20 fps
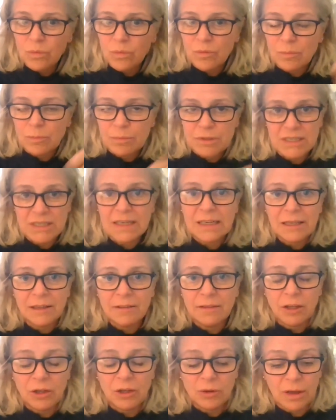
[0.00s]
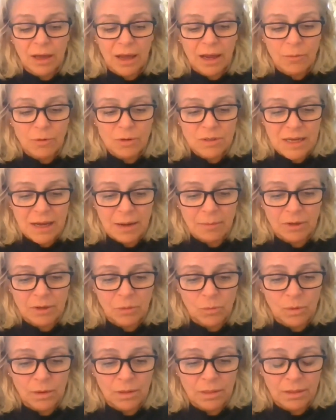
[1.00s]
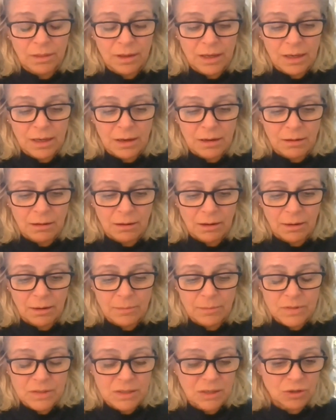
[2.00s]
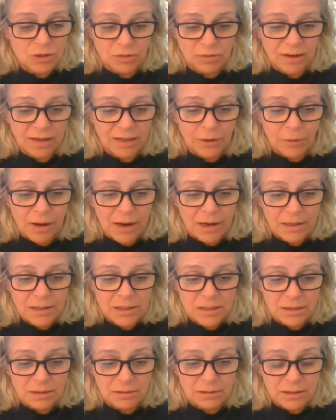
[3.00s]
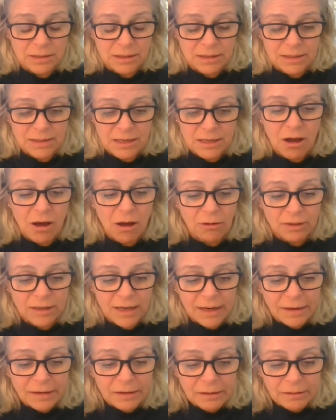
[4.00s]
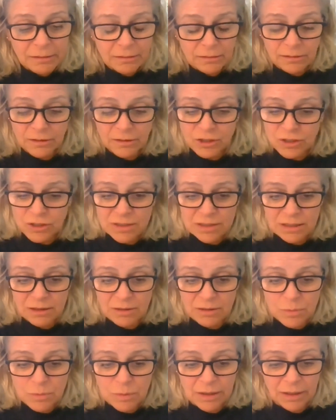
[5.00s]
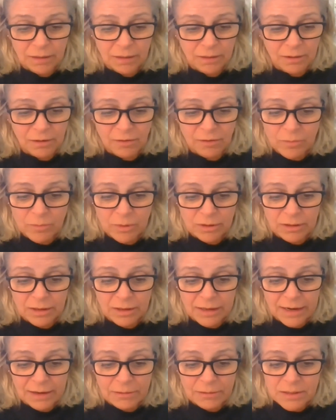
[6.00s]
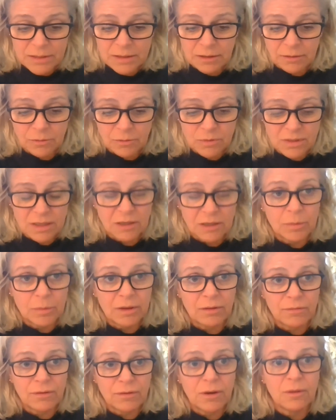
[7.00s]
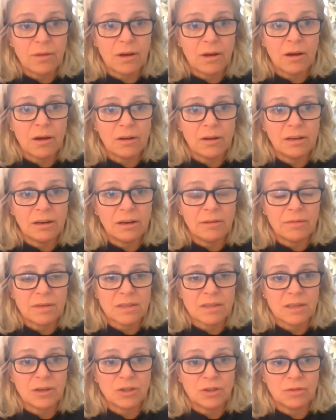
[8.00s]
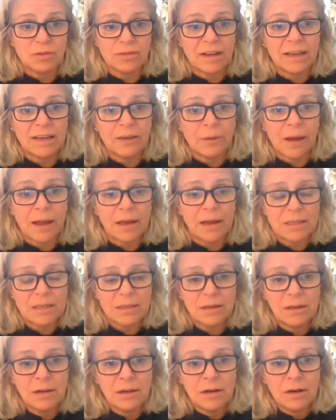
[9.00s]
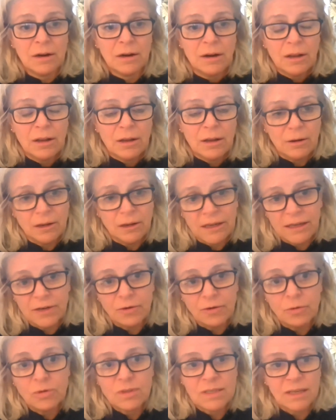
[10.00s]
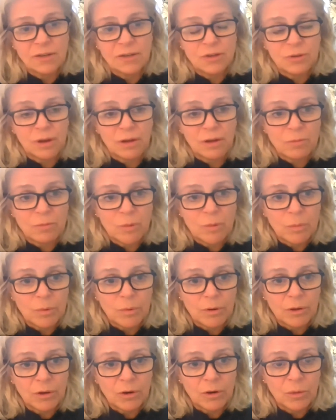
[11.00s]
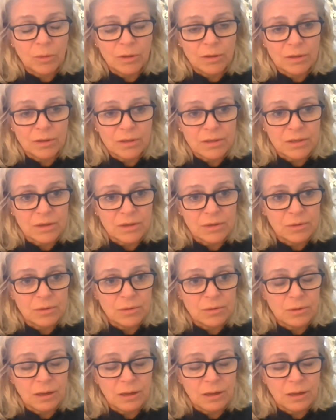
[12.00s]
particularly in the UK, what's happening with the Social Value Act and its hardening. Just last week the government announced that there was going to be a further hardening of the Social Value Act in all central government procurement to